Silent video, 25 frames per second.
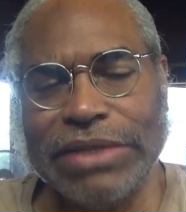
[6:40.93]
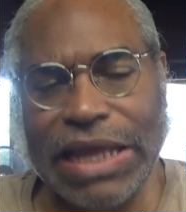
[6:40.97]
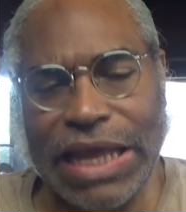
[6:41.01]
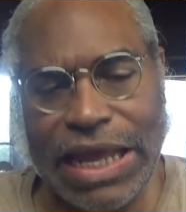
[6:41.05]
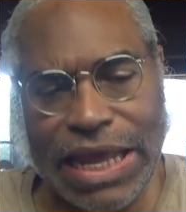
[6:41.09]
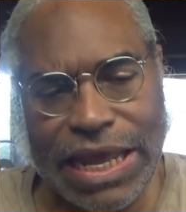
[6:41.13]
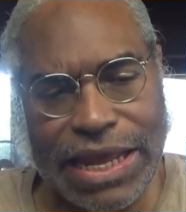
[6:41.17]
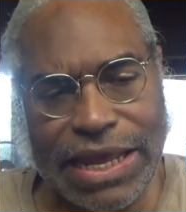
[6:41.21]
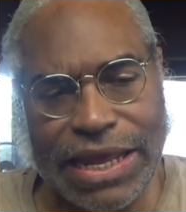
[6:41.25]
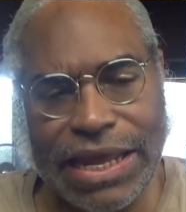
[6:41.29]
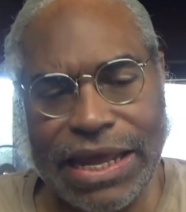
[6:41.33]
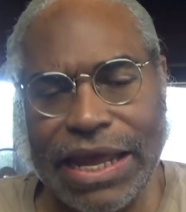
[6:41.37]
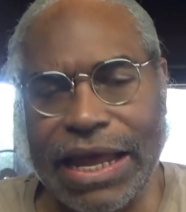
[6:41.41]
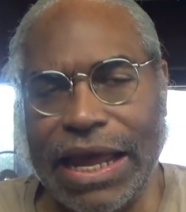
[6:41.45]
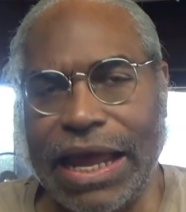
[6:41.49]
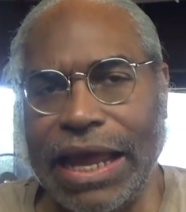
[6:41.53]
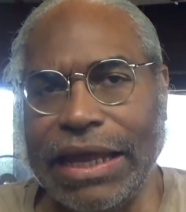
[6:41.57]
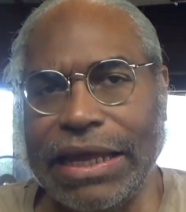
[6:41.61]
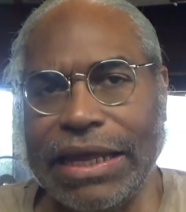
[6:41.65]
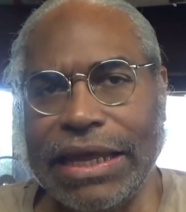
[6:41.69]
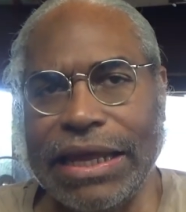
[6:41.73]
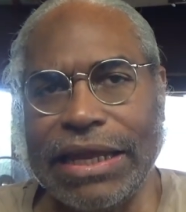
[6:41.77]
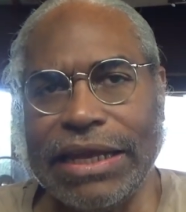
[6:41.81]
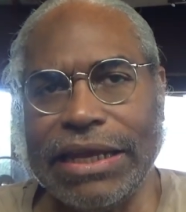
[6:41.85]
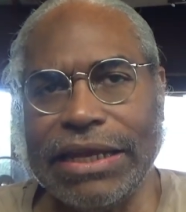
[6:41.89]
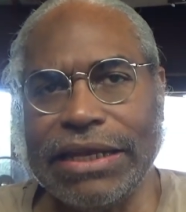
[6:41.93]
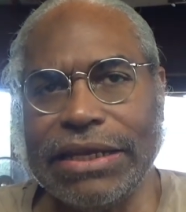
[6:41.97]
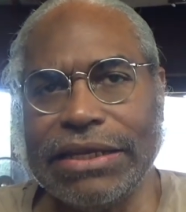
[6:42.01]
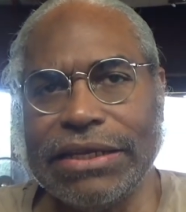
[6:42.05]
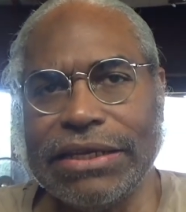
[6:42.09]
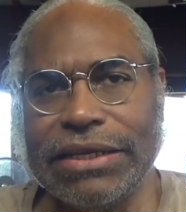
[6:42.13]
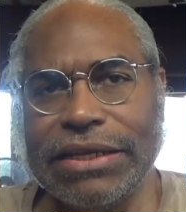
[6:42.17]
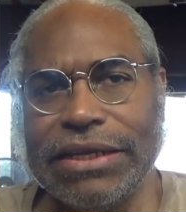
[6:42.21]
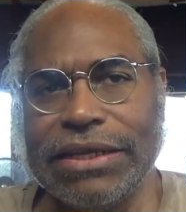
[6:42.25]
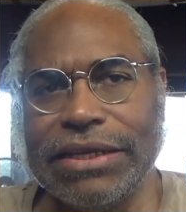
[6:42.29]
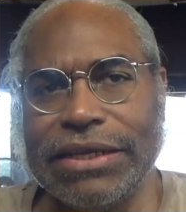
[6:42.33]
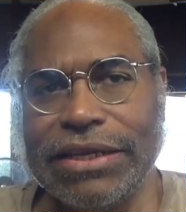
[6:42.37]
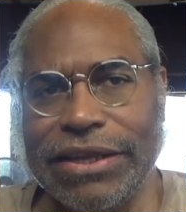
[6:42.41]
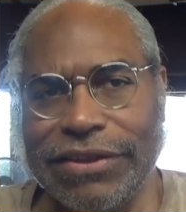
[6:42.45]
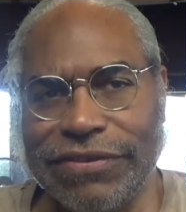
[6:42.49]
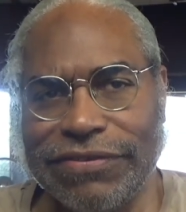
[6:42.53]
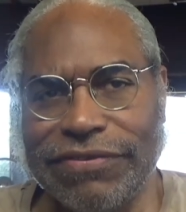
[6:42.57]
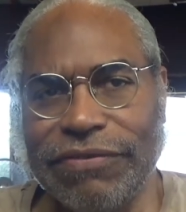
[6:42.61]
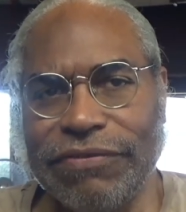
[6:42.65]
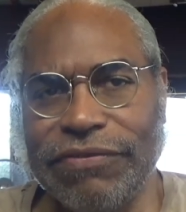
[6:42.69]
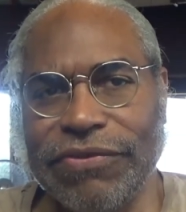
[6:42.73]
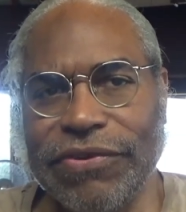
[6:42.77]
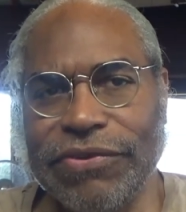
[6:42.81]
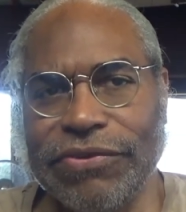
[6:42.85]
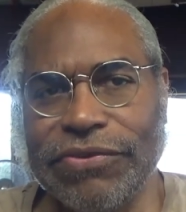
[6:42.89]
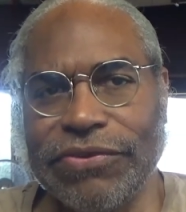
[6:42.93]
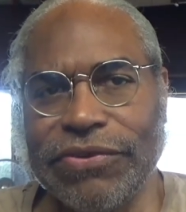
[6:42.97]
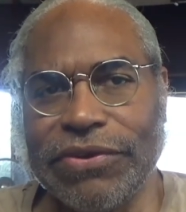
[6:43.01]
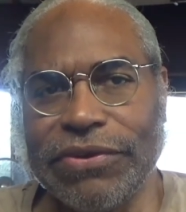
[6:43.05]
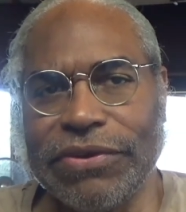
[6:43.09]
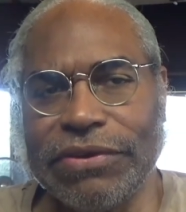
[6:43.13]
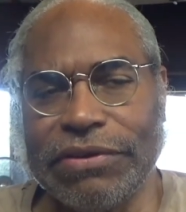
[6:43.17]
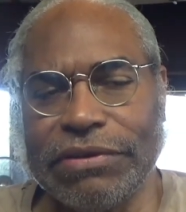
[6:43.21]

Hey, I get it. It's the future.